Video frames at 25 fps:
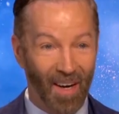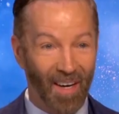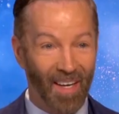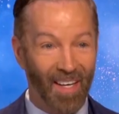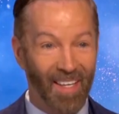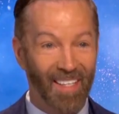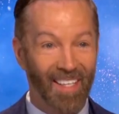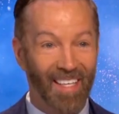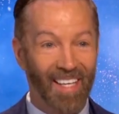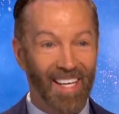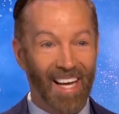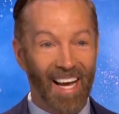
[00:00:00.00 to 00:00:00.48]
on
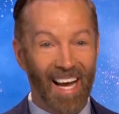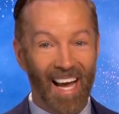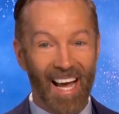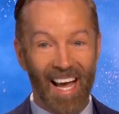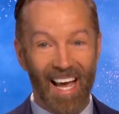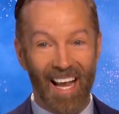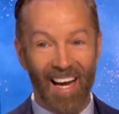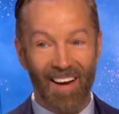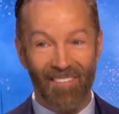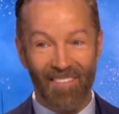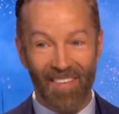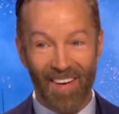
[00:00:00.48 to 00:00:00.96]
it,
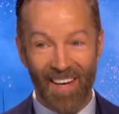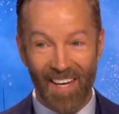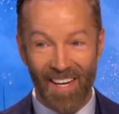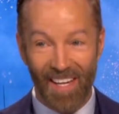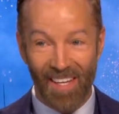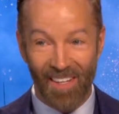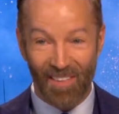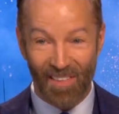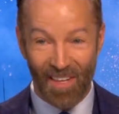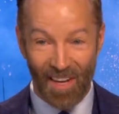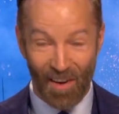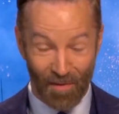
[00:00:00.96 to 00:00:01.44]
and if
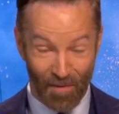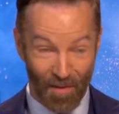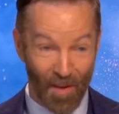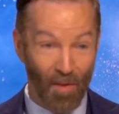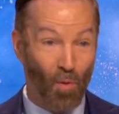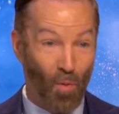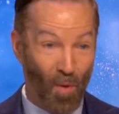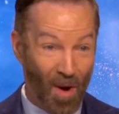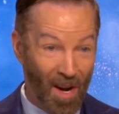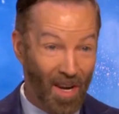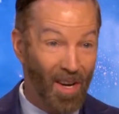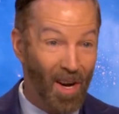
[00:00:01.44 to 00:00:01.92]
he, if
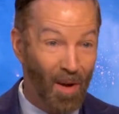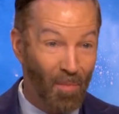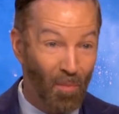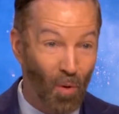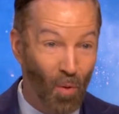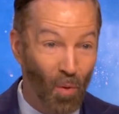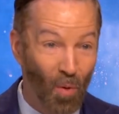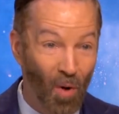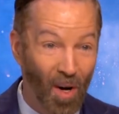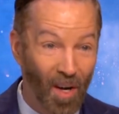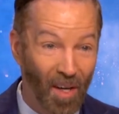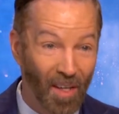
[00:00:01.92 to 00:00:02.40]
it went number
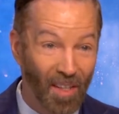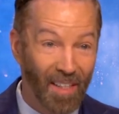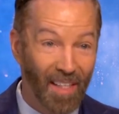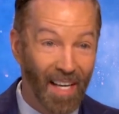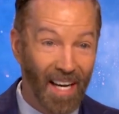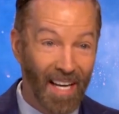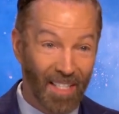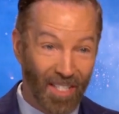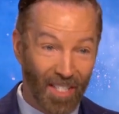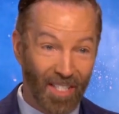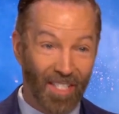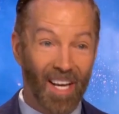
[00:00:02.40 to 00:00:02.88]
one
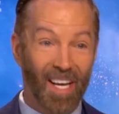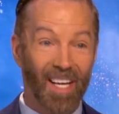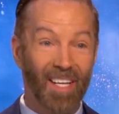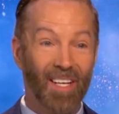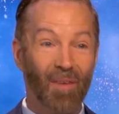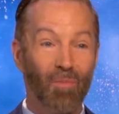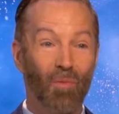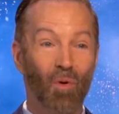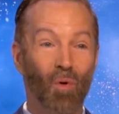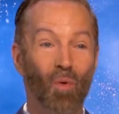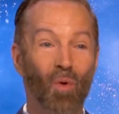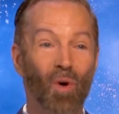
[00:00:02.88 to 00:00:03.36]
and stayed number